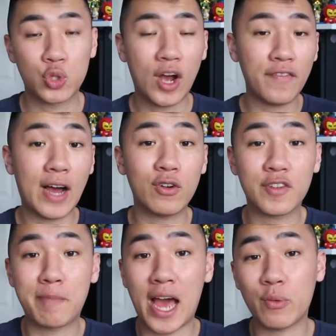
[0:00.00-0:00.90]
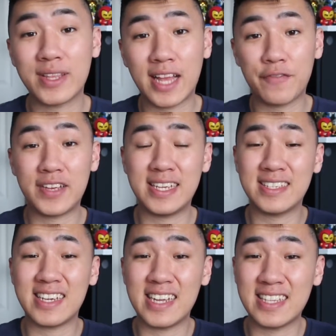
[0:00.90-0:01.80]
12 hours of battery life
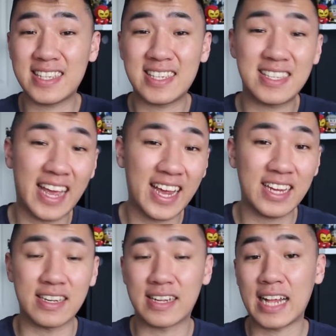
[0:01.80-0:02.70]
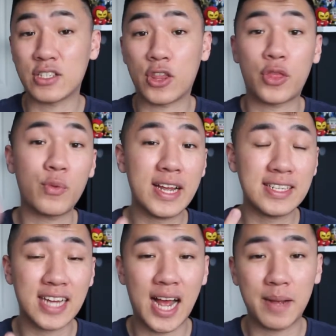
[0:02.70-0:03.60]
is insane. That's 3
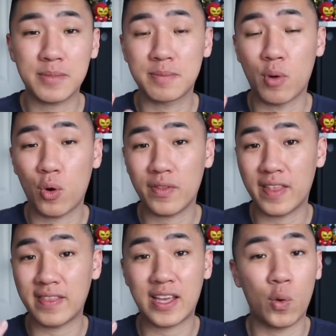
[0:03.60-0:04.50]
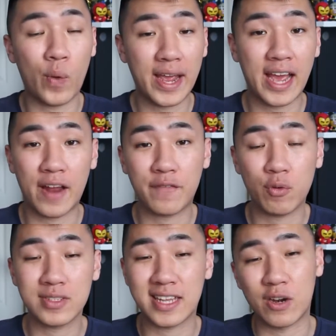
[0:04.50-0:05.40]
times more than the Away
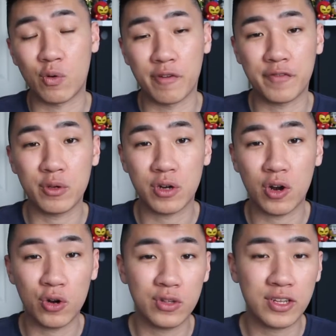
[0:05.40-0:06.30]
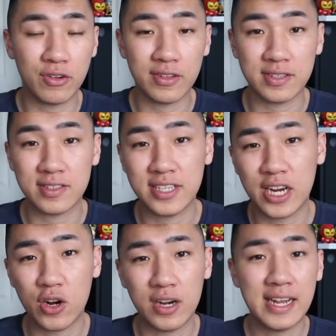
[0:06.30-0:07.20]
headphones that I reviewed earlier this
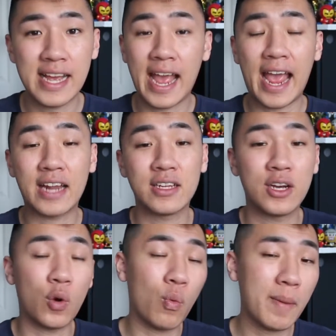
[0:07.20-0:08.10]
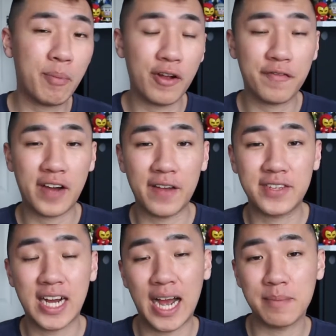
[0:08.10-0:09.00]
year, and 1.5
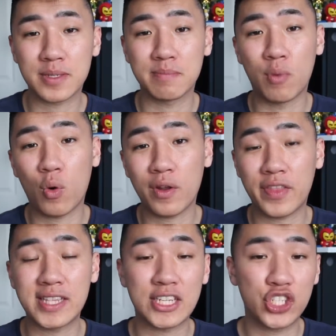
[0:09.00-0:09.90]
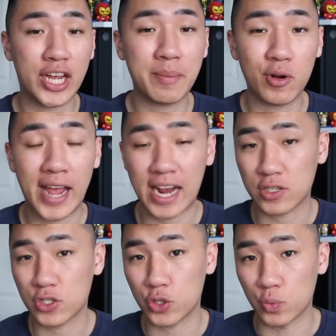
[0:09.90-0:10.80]
times more than the Jaybird
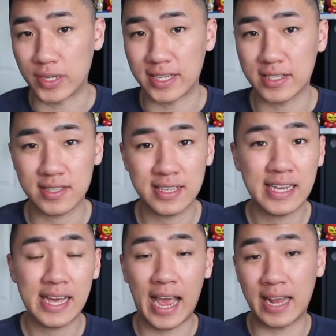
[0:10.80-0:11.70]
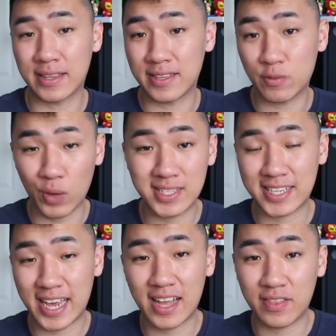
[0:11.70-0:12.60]
X3s. And once
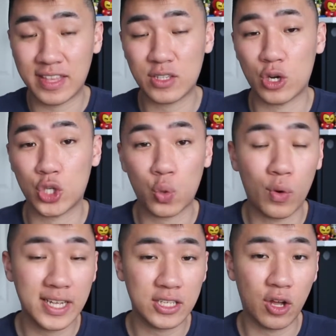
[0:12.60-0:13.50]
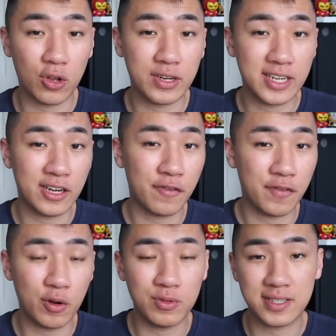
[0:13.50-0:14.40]
again, these are $20
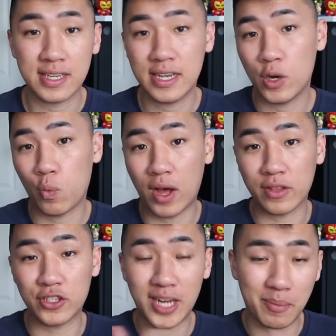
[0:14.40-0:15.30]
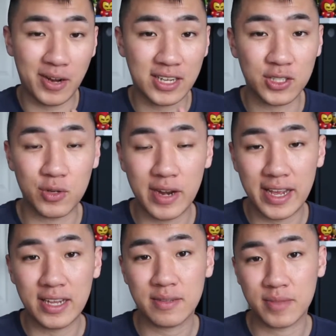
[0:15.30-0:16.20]
earphones, while the Jaybird
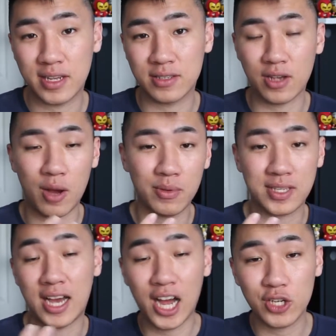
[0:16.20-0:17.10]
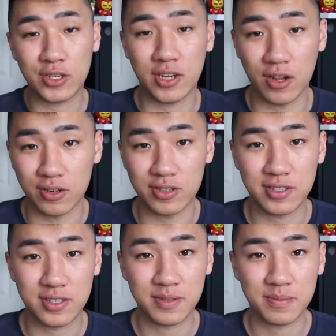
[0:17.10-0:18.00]
X3 is almost
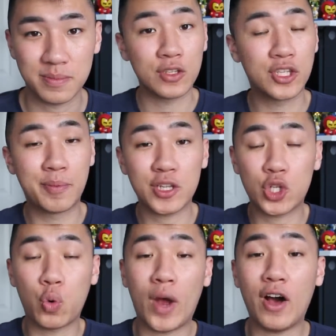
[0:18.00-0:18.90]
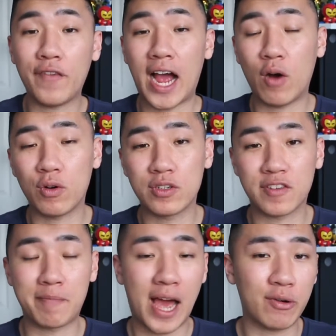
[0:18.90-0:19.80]
$100. To put 12 hours
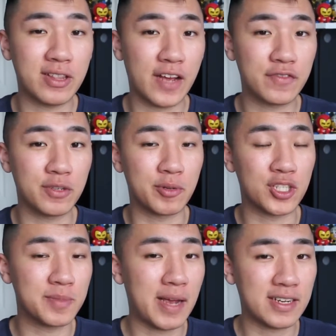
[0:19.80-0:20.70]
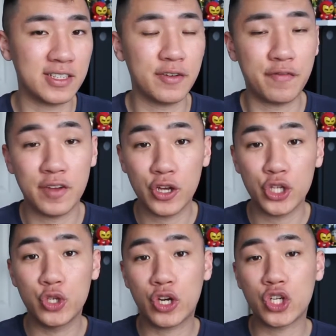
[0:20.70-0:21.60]
of battery life to perspective,
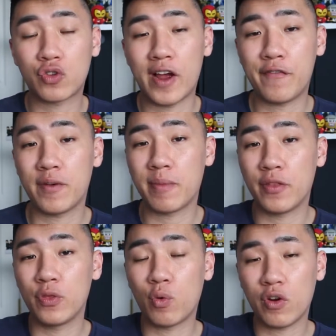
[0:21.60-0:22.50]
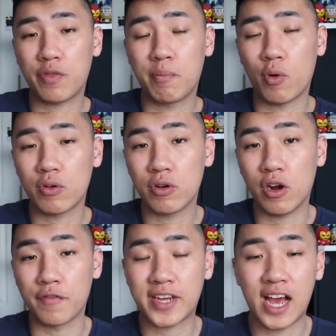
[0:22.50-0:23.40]
you can drive from the north border
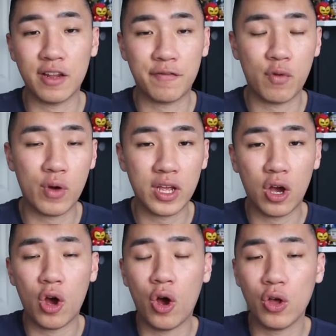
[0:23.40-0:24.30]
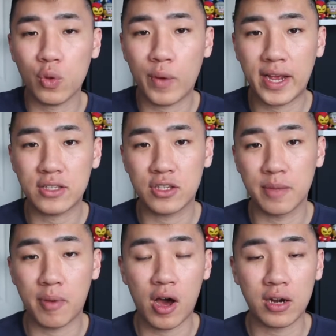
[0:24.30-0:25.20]
of California all the way to the
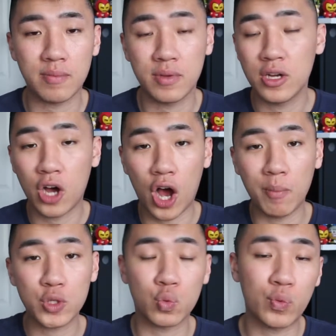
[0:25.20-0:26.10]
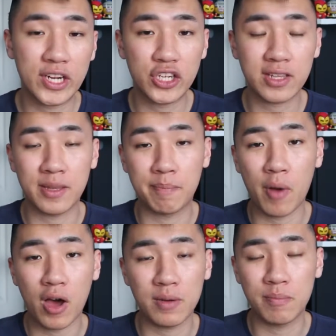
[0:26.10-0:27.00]
bottom, almost reaching the
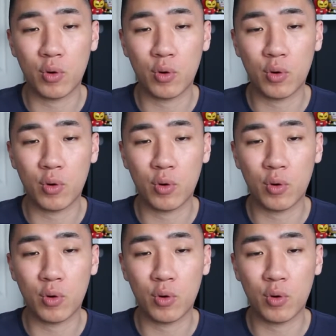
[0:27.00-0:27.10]
bottom